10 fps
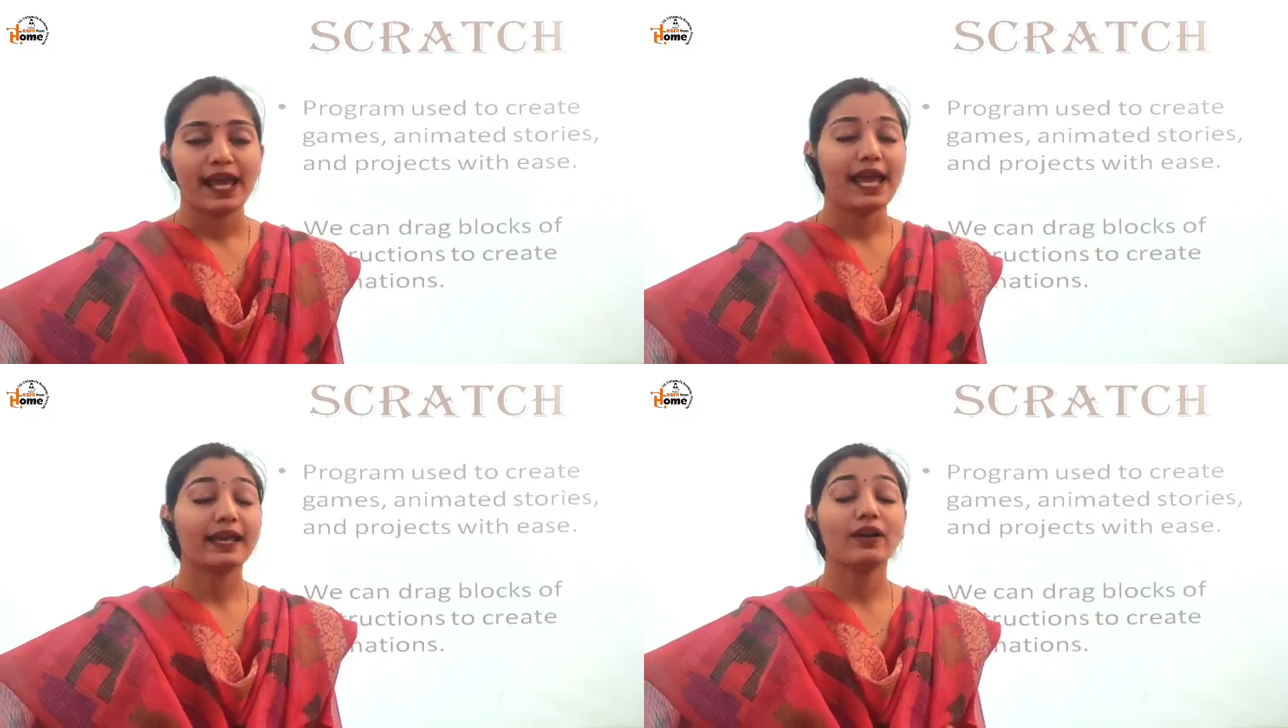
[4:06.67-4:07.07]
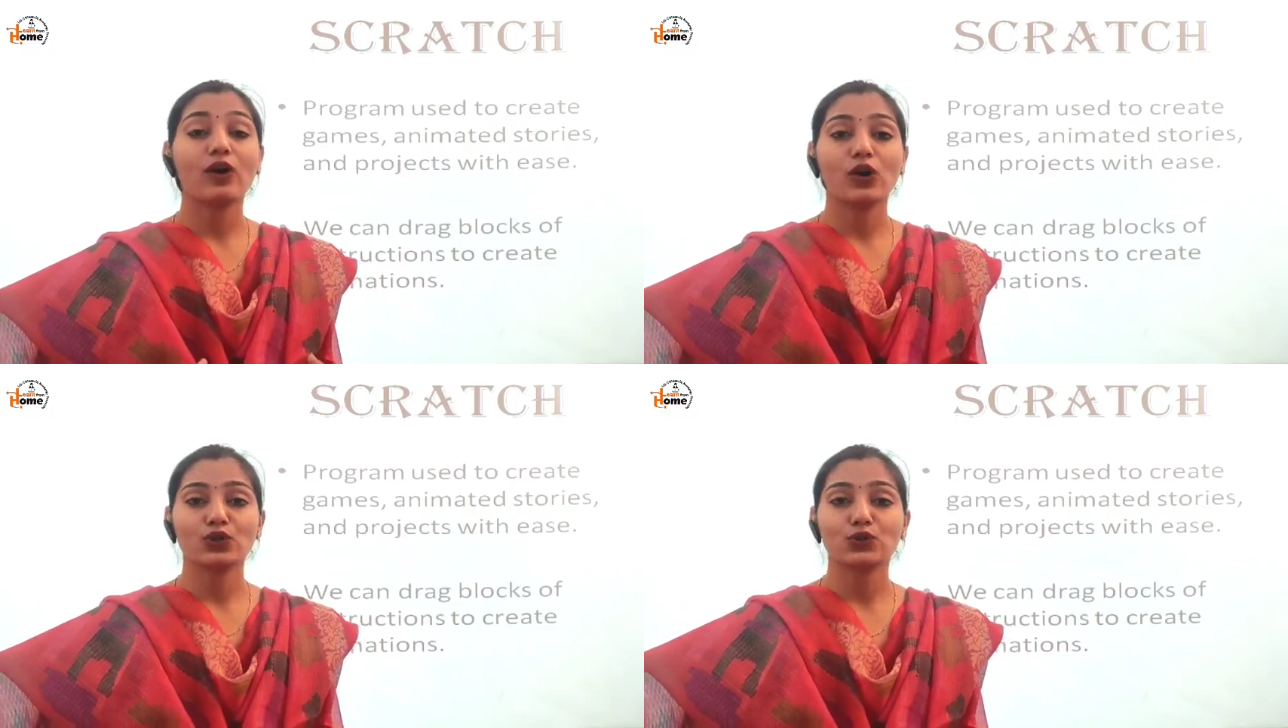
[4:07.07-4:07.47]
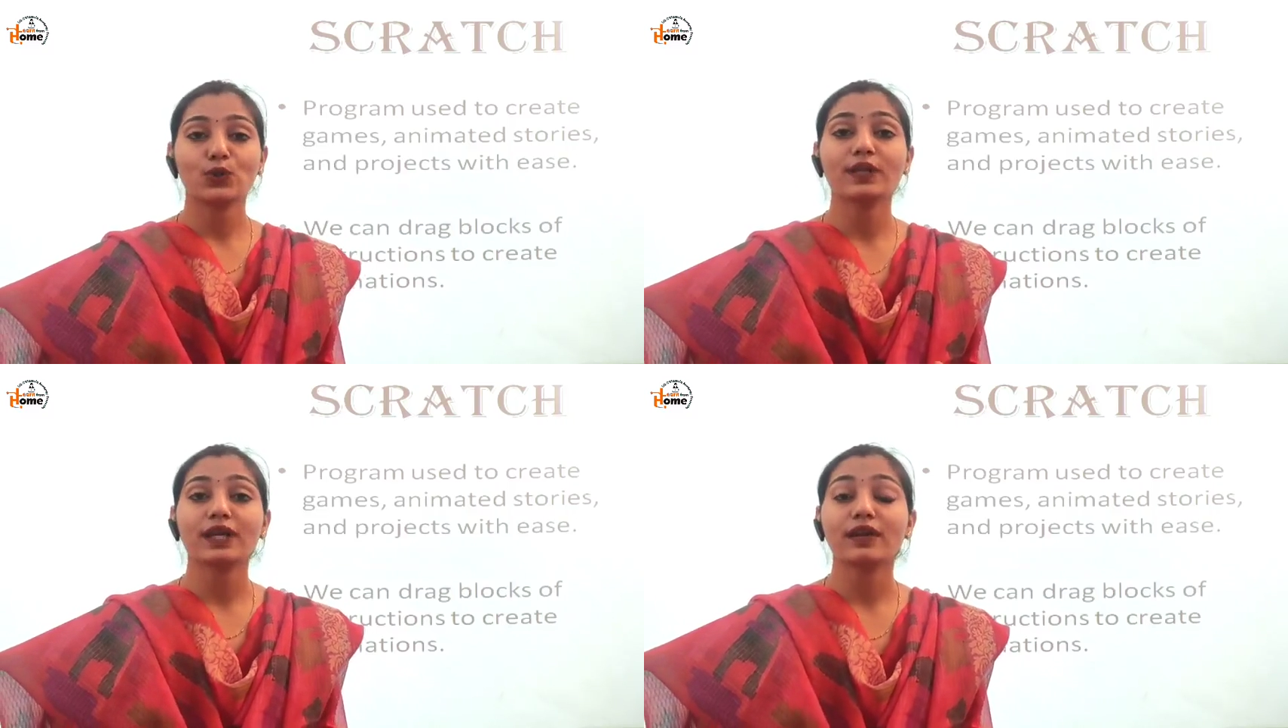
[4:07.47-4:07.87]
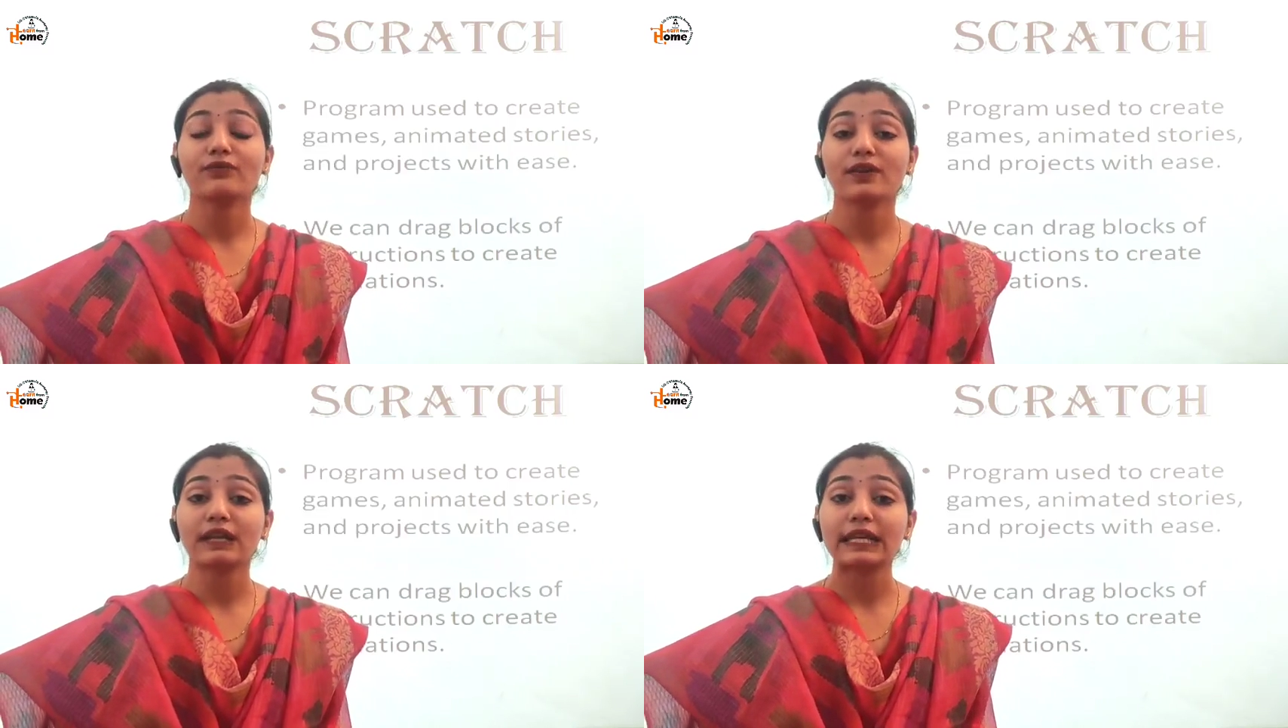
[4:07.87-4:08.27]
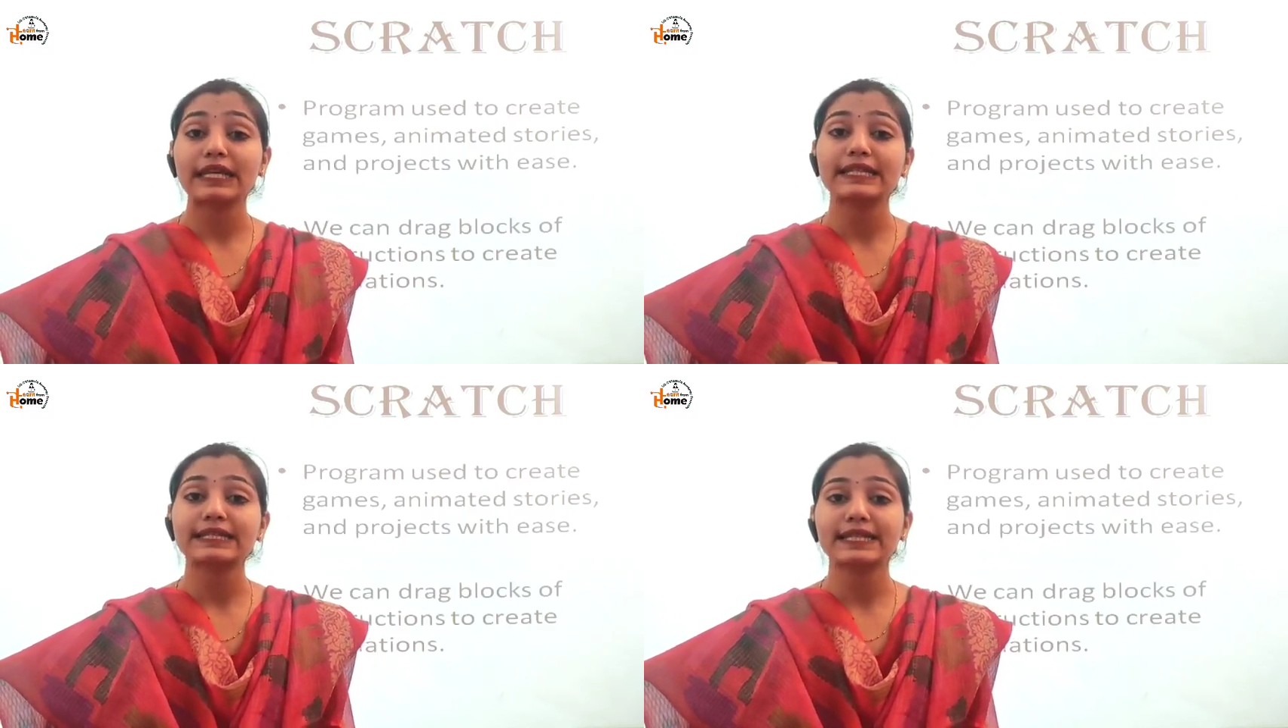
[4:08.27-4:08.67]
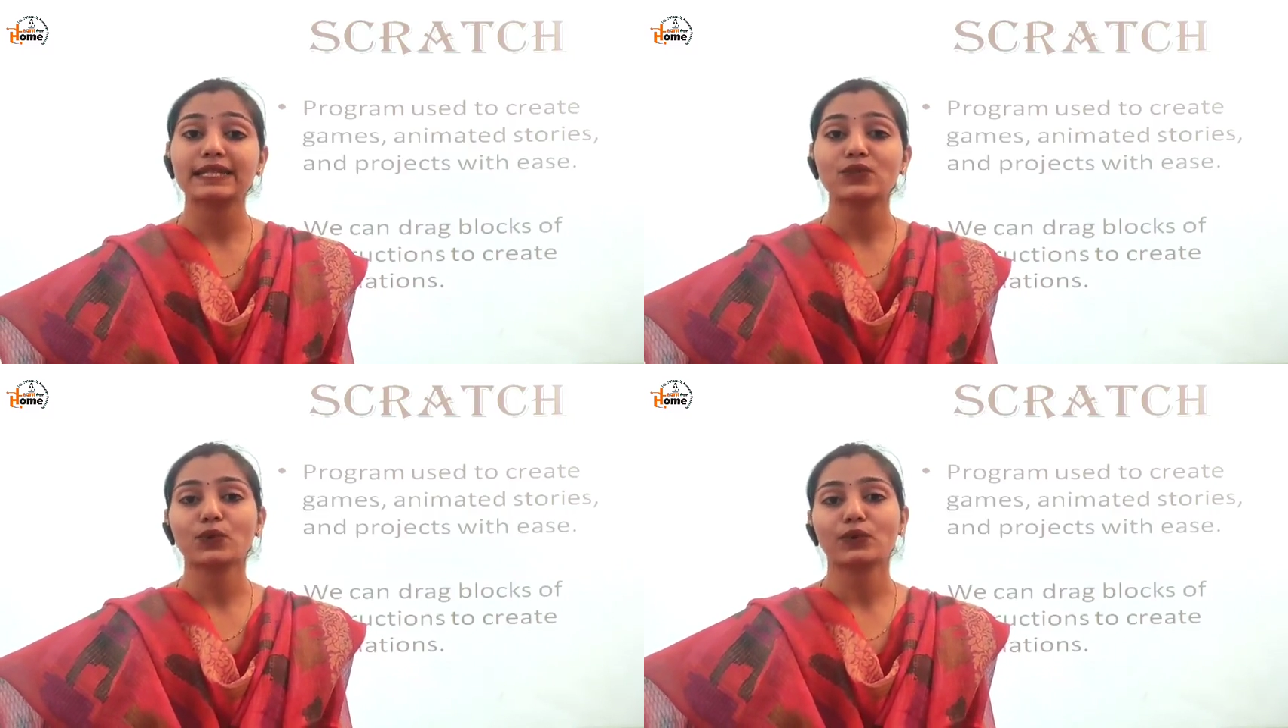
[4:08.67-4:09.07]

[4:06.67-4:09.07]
and also they are very easy to